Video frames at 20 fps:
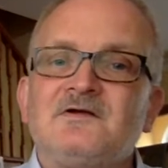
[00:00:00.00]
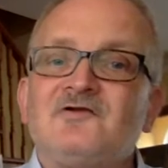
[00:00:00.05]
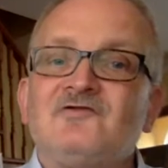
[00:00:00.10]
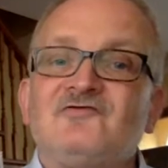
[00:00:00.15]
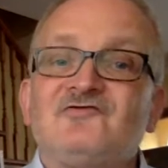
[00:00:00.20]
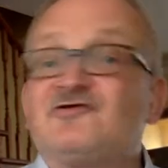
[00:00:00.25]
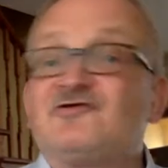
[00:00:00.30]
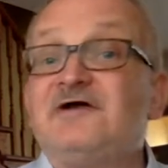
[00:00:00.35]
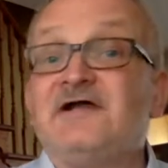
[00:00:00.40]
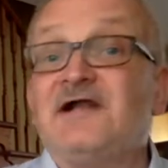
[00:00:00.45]

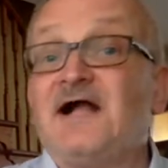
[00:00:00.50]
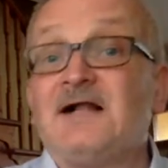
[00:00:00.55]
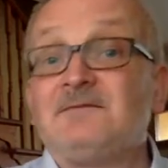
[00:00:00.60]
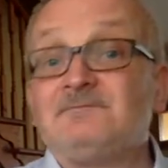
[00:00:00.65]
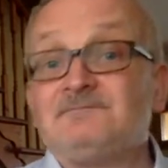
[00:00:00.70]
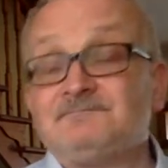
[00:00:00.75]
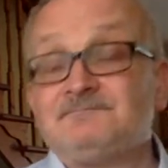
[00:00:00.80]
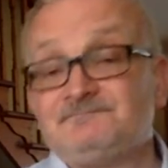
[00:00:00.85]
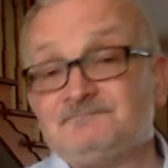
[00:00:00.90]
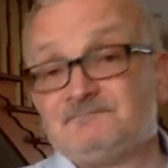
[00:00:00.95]
It's a great
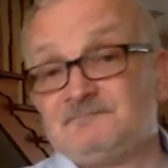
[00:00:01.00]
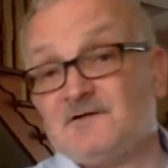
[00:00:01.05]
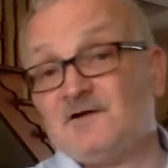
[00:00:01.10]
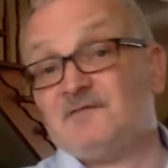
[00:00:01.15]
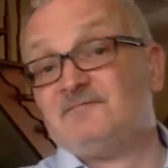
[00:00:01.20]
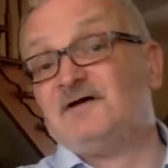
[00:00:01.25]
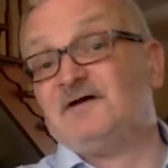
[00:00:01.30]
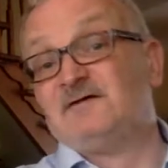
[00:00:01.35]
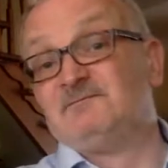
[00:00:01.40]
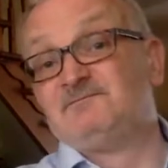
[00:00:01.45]
album,
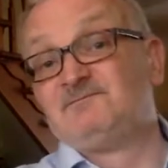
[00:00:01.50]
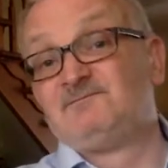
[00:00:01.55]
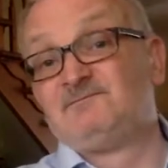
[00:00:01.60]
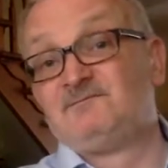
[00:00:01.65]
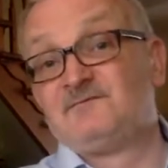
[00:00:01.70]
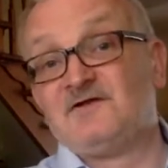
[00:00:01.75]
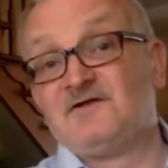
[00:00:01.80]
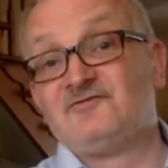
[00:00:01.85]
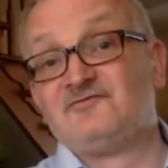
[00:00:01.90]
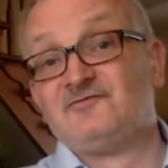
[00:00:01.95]
love it.
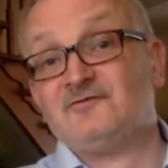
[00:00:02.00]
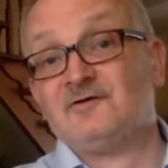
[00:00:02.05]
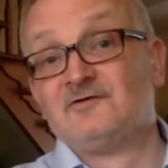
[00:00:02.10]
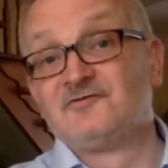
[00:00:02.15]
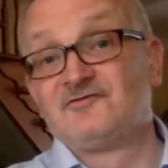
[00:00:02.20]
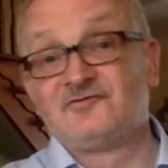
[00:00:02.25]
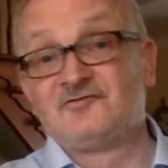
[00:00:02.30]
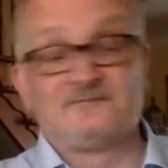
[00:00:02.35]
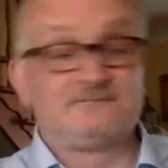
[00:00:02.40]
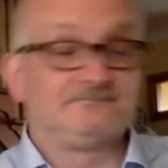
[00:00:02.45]
It's
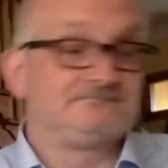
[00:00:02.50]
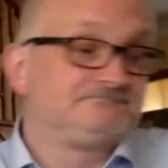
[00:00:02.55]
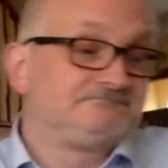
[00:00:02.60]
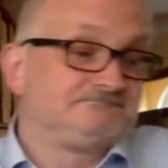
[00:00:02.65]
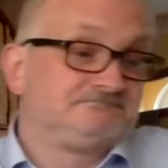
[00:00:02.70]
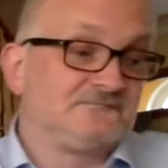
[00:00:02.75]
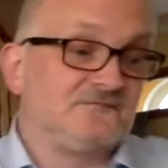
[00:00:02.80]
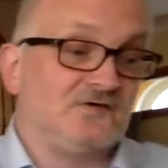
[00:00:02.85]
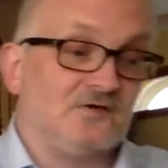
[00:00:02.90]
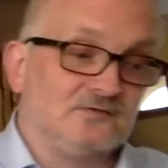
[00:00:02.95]
Rush,
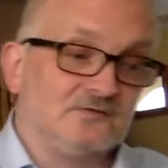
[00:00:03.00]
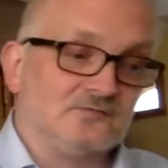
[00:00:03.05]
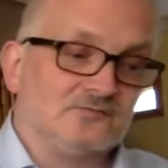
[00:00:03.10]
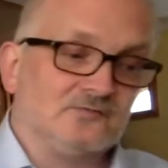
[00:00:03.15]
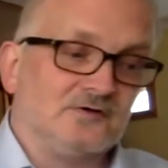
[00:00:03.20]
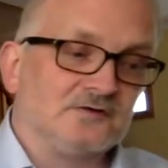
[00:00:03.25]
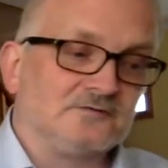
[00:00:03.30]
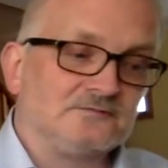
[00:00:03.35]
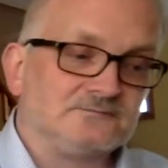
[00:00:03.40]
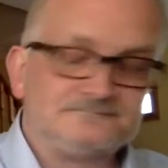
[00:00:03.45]
can't go
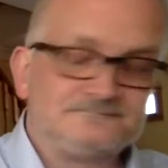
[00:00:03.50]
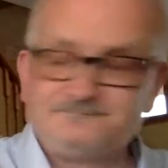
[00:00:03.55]
wrong.